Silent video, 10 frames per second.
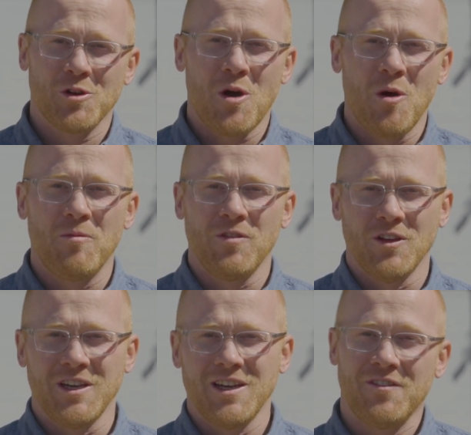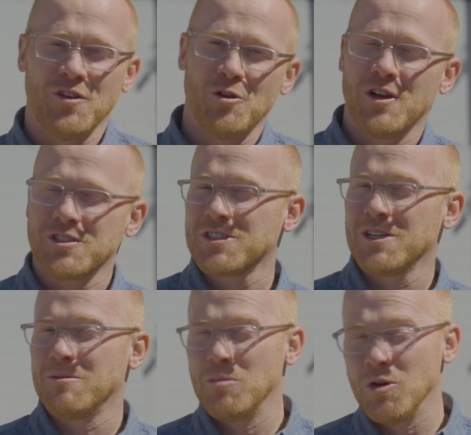Hopefully, if you're
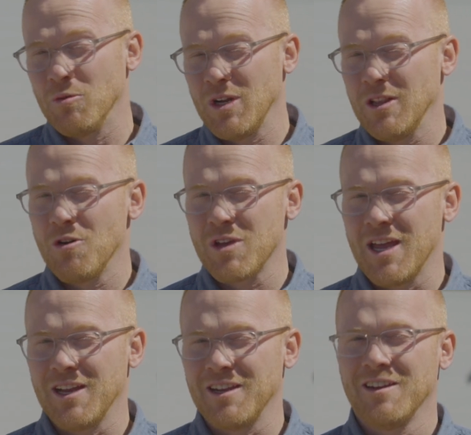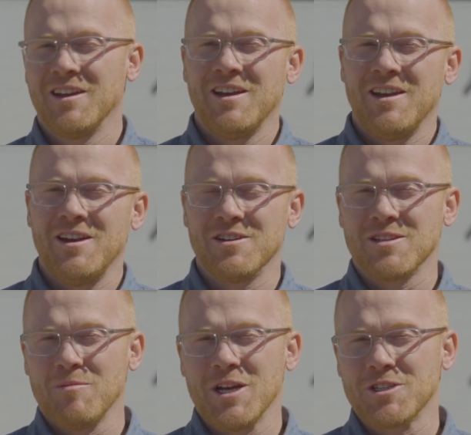interested in relocating here to
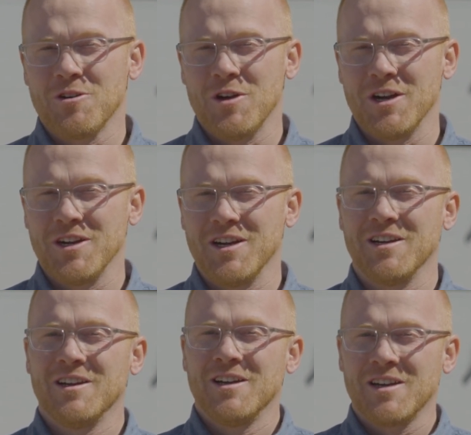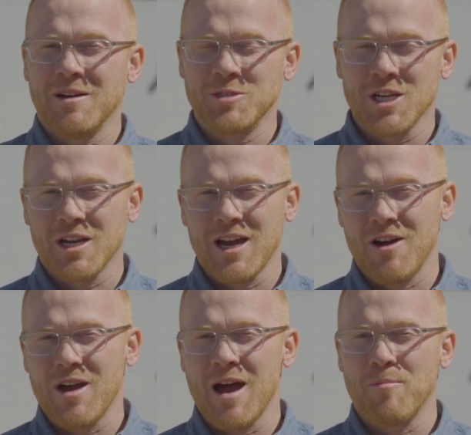the metro area, come check
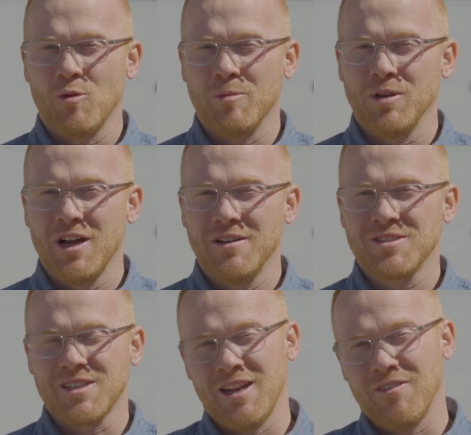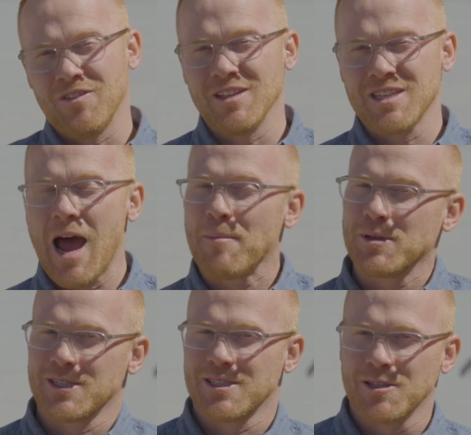out Applewood Bluffs. And if this
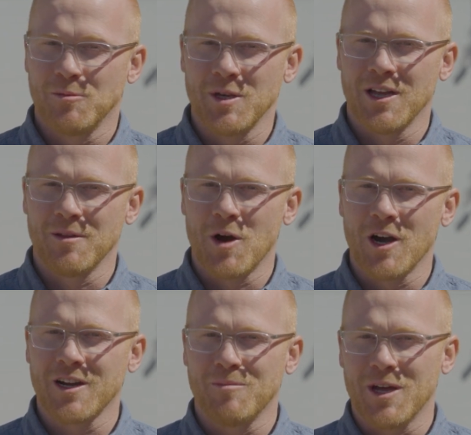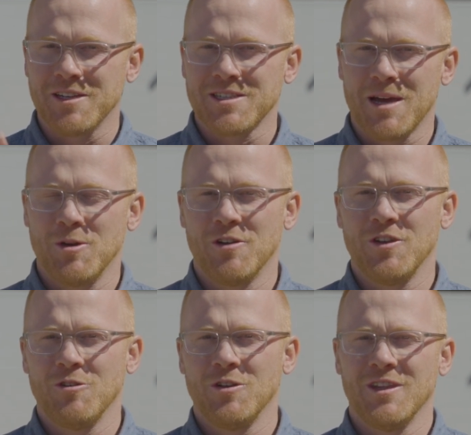happens to still be on the market by the time you're
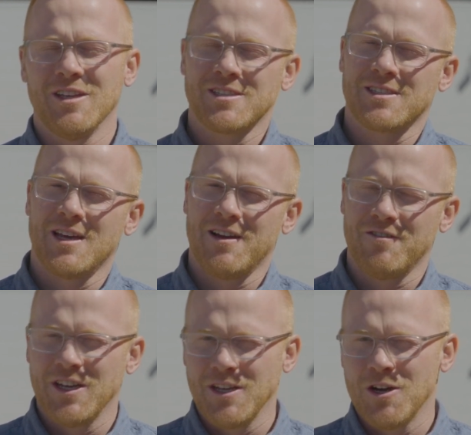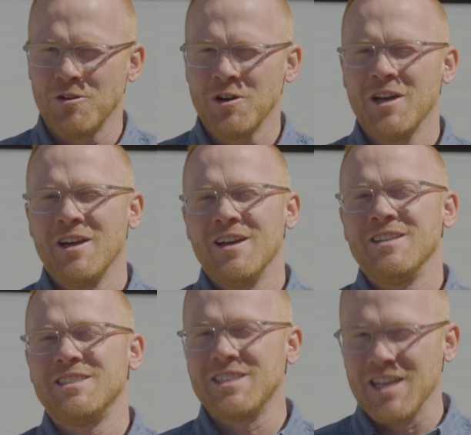viewing this video,
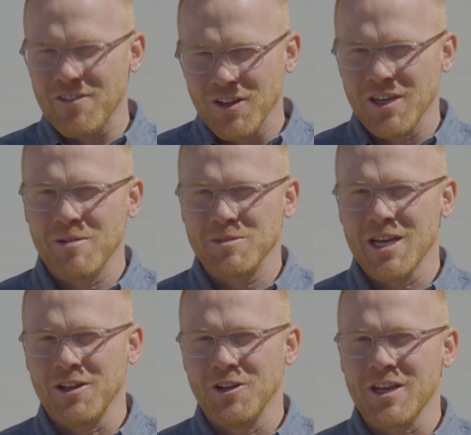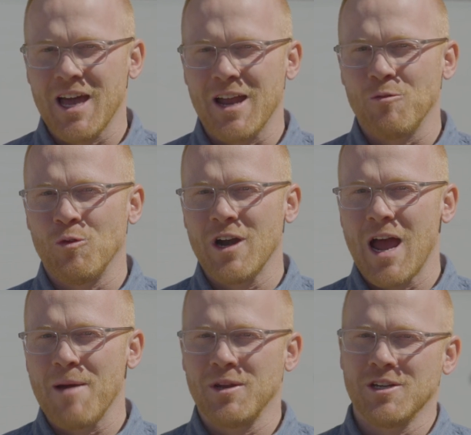definitely come take a look at it. We're
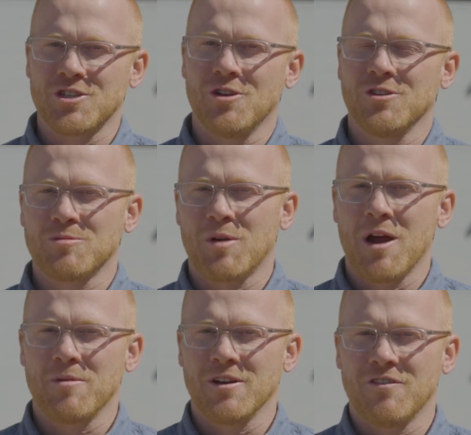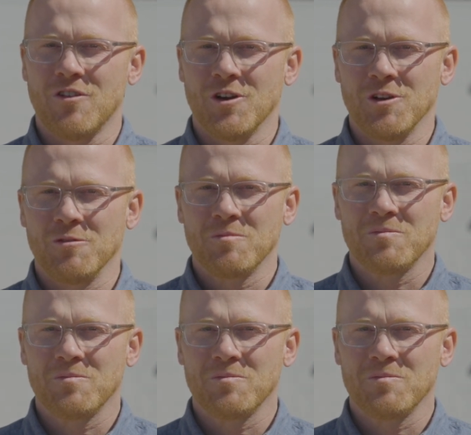happy to show this property for you.